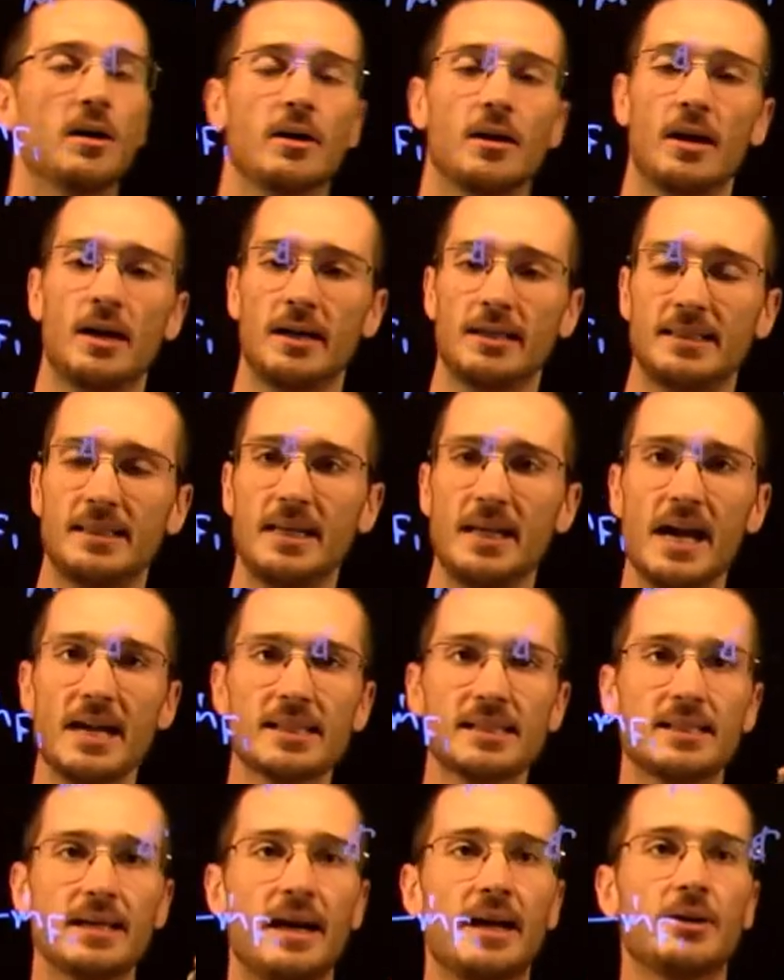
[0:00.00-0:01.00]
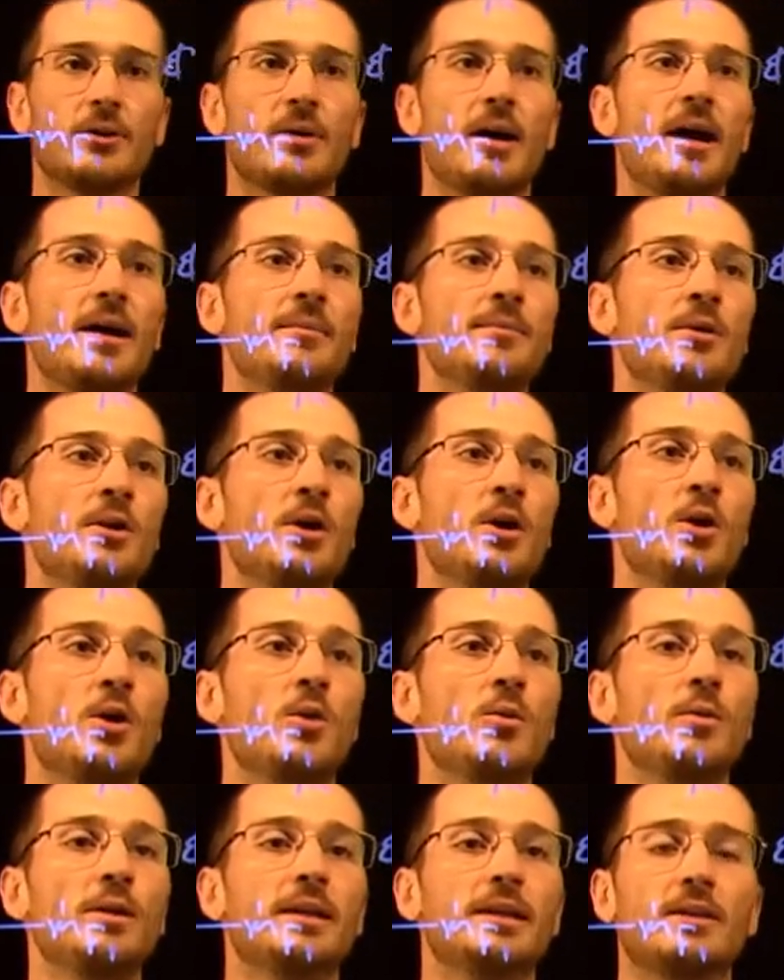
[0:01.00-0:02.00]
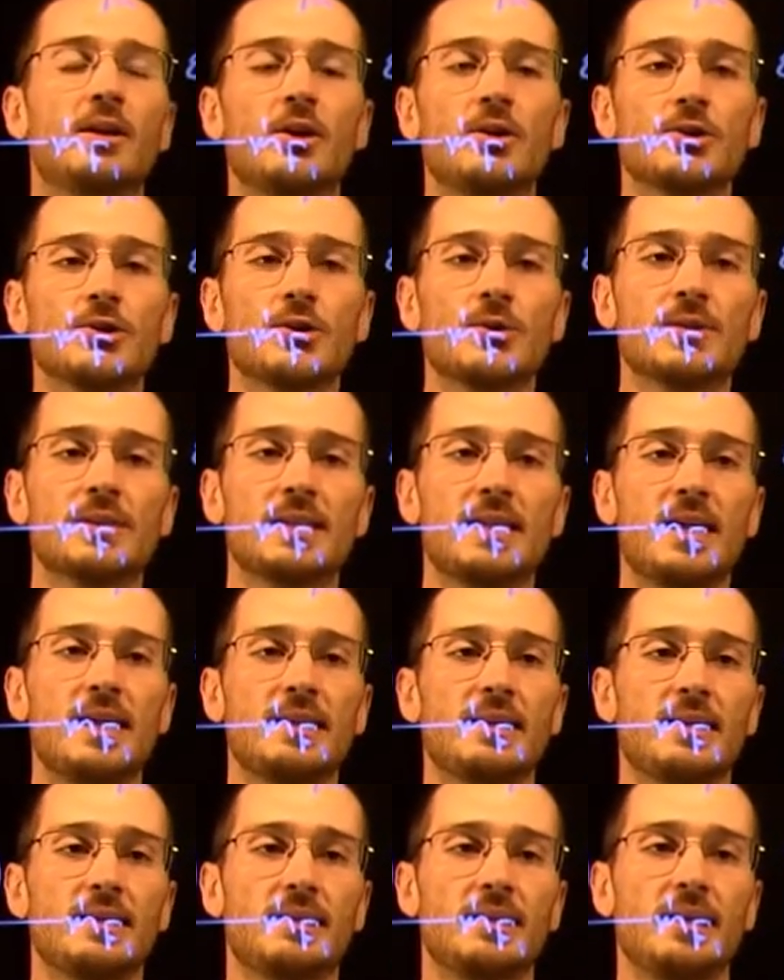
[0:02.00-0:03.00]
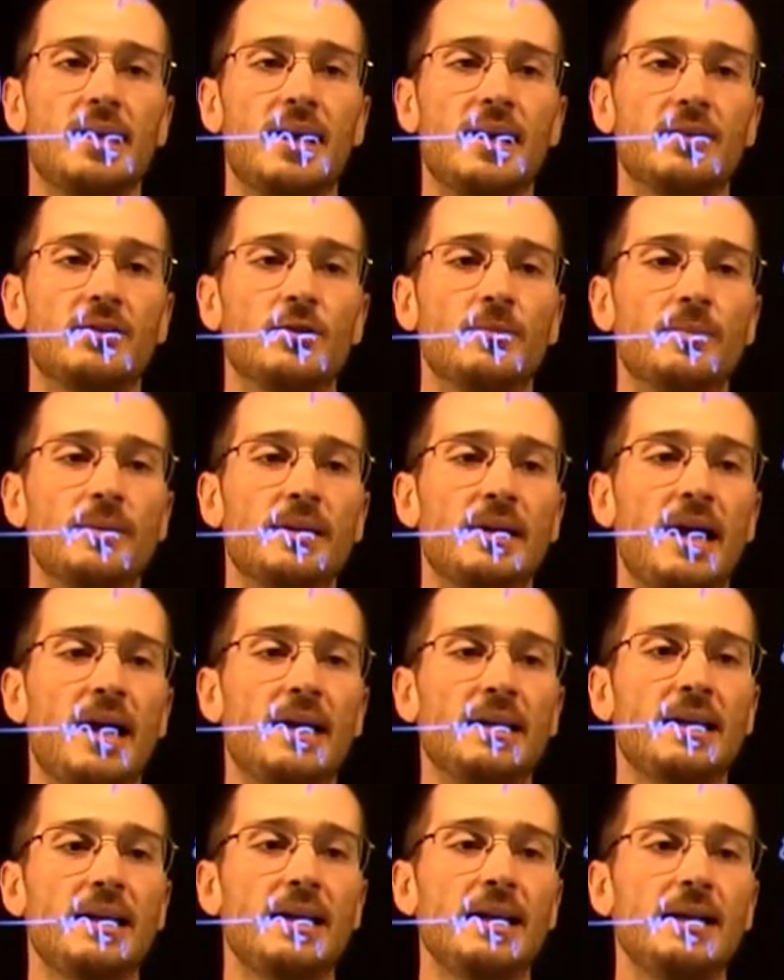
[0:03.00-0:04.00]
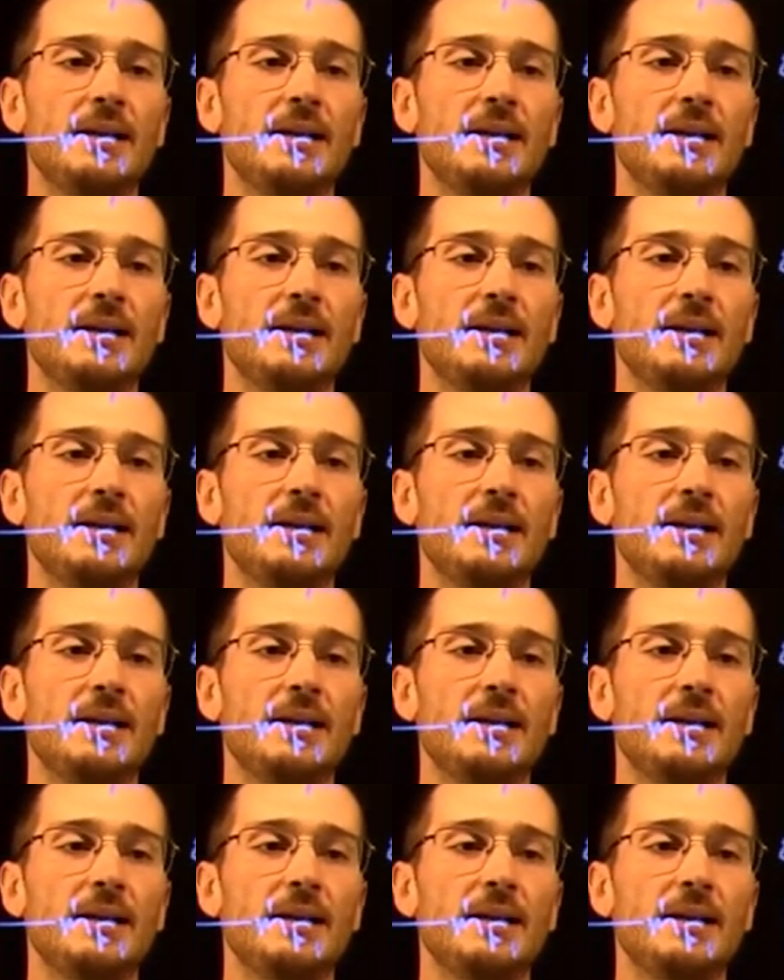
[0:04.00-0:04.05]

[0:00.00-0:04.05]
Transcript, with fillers: TS diagram, we can also say that the enthalpy at A